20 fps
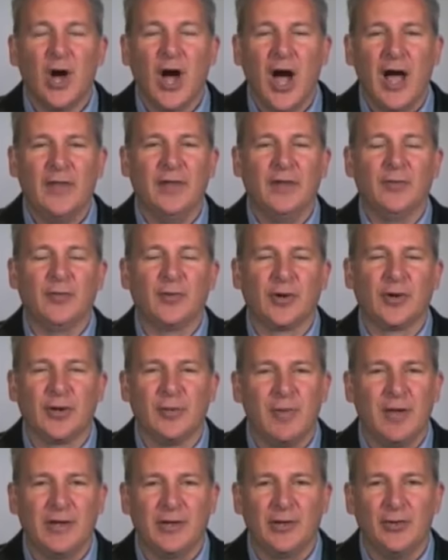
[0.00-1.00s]
I think we're going
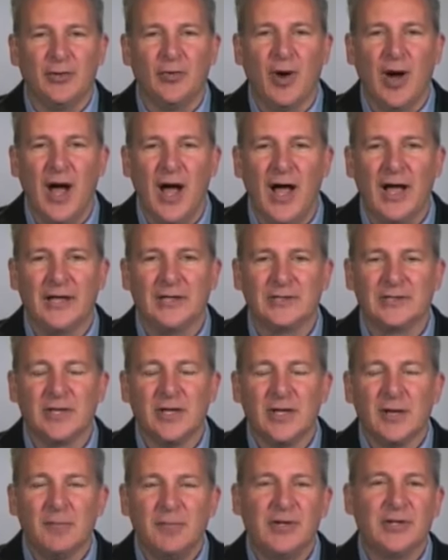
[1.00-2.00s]
to make new highs
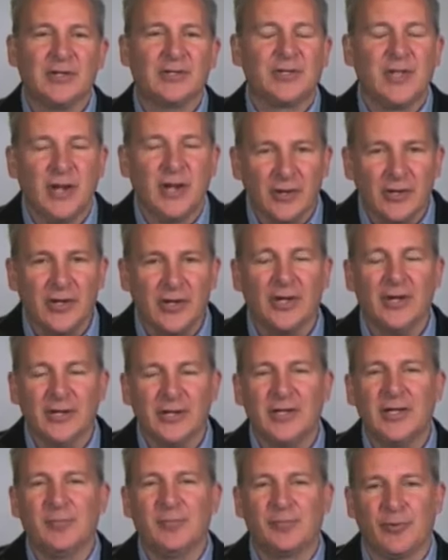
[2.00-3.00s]
because they're going to
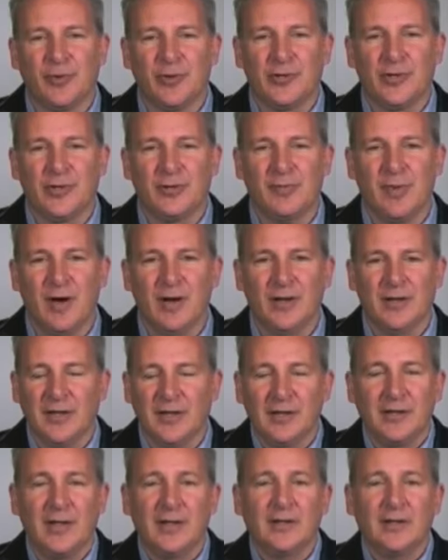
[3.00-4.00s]
keep printing money.